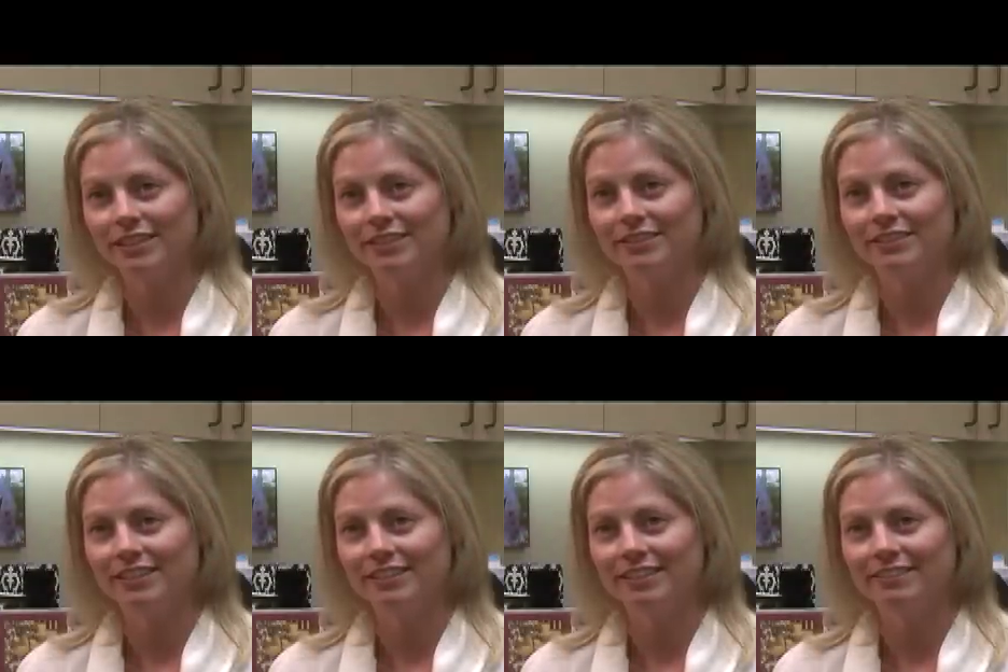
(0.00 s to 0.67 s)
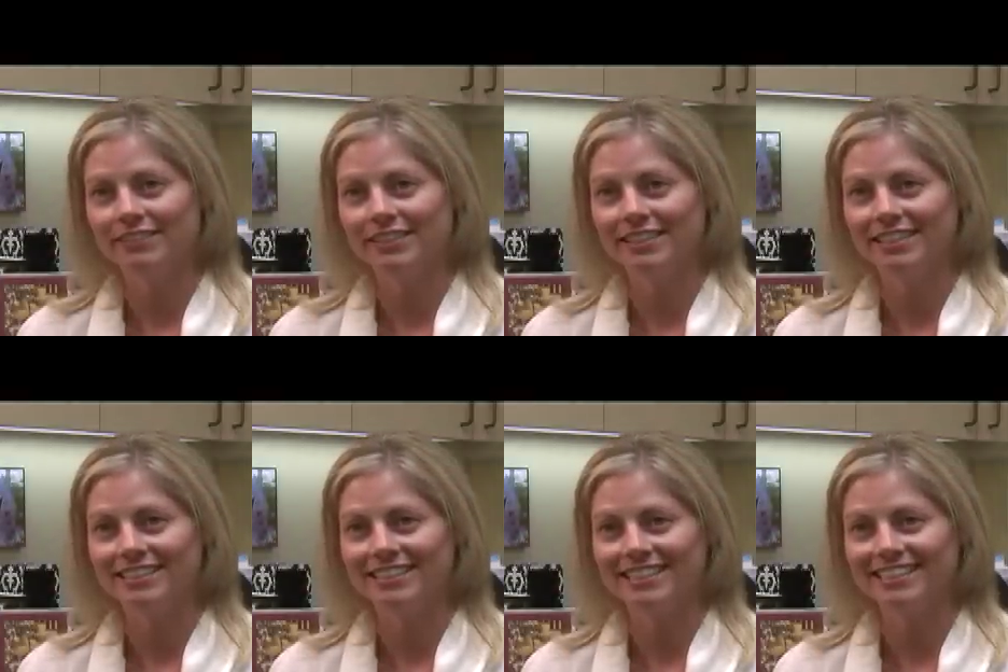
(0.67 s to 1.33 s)
they're 11
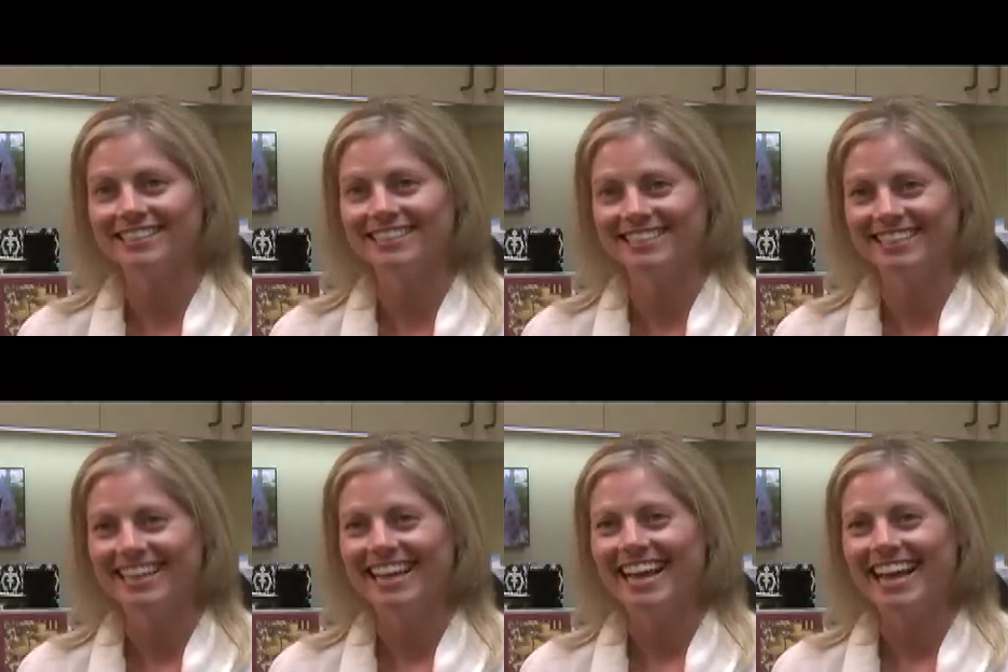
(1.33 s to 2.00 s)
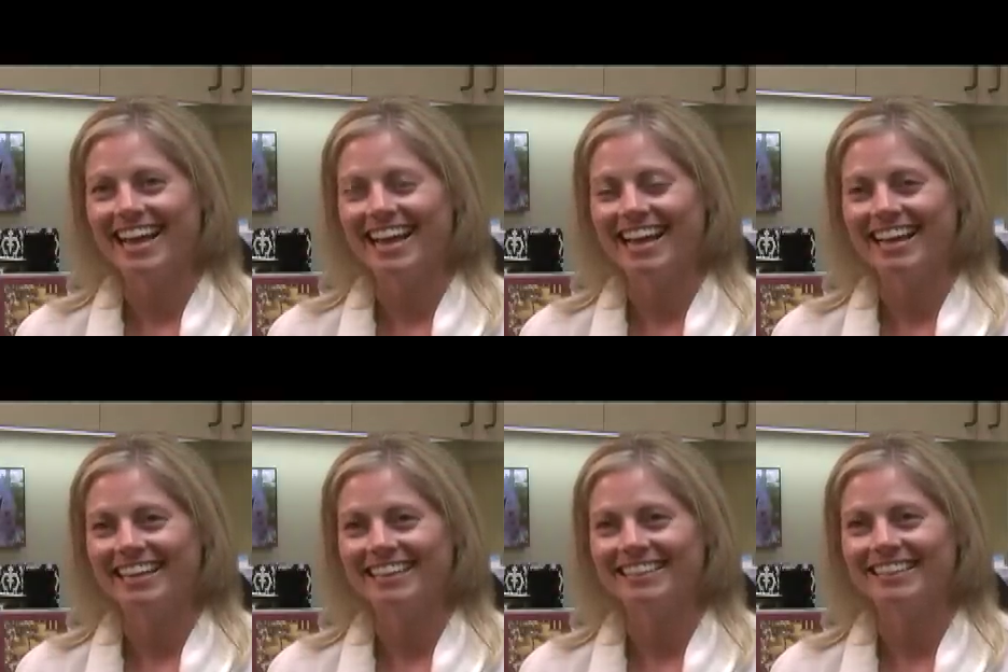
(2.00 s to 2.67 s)
and 6,
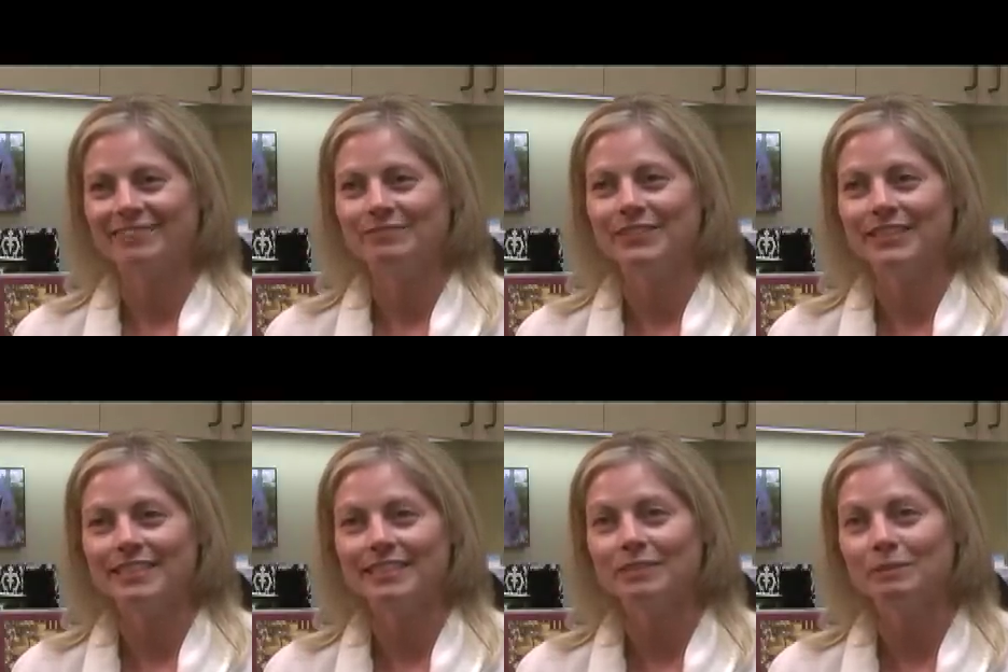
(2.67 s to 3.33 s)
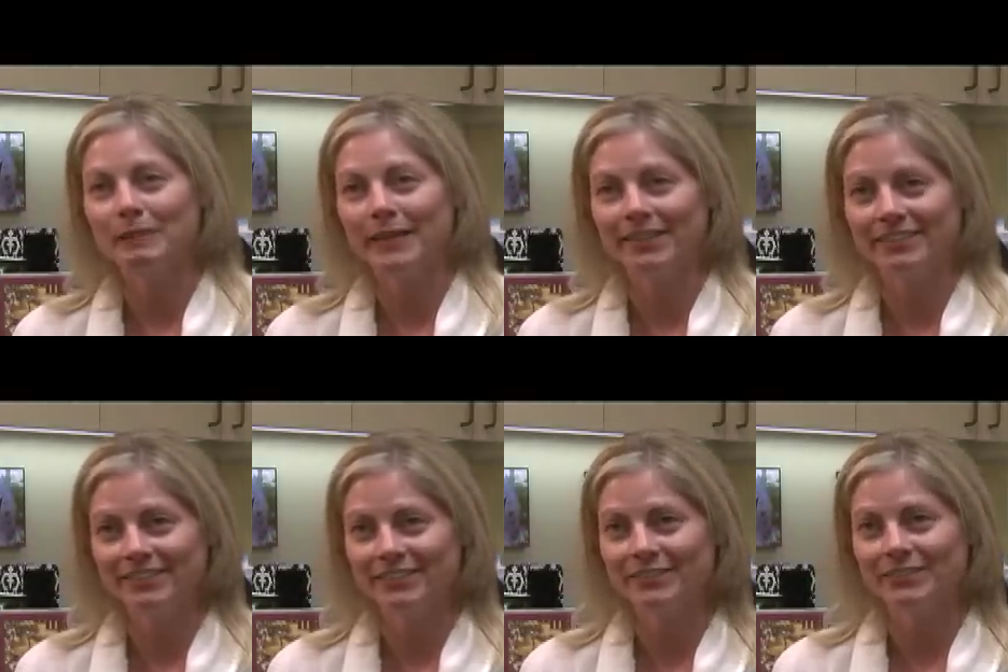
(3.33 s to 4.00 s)
and I'm a single
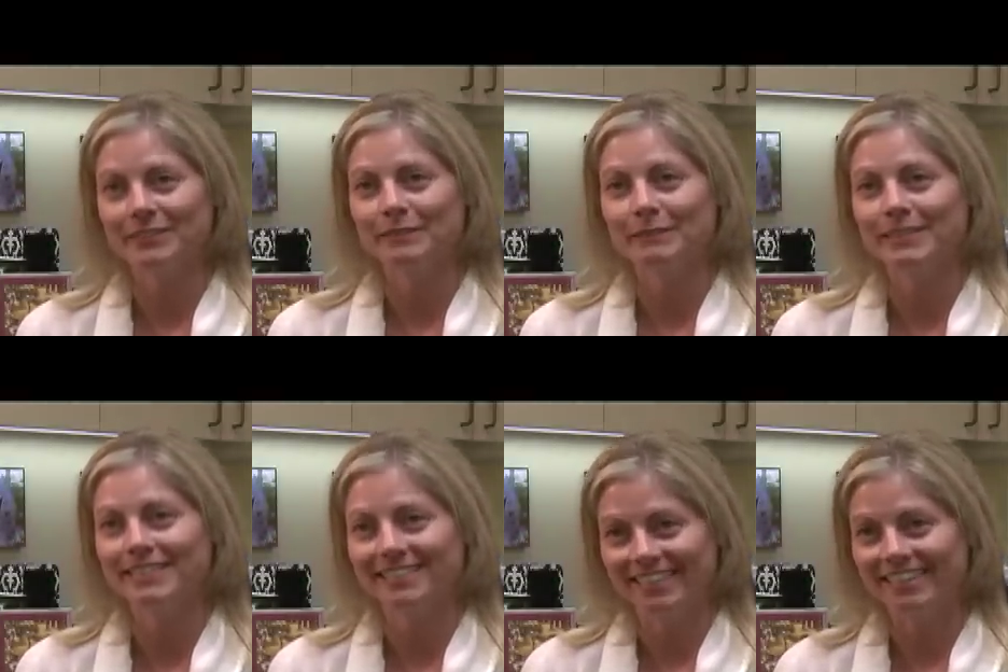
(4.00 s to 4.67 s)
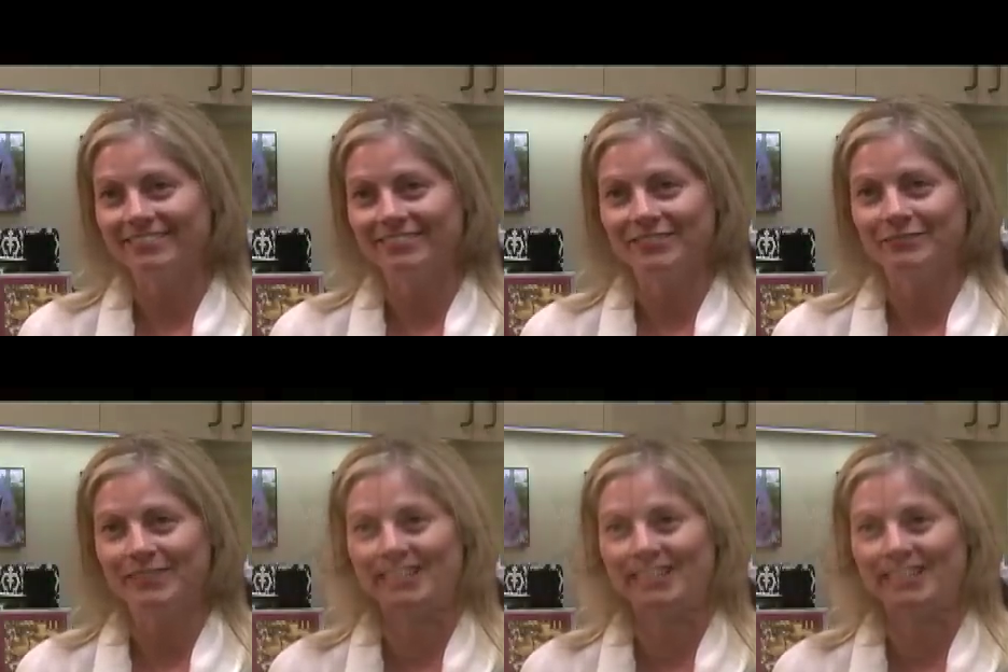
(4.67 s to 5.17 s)
parent, so it's a busy life for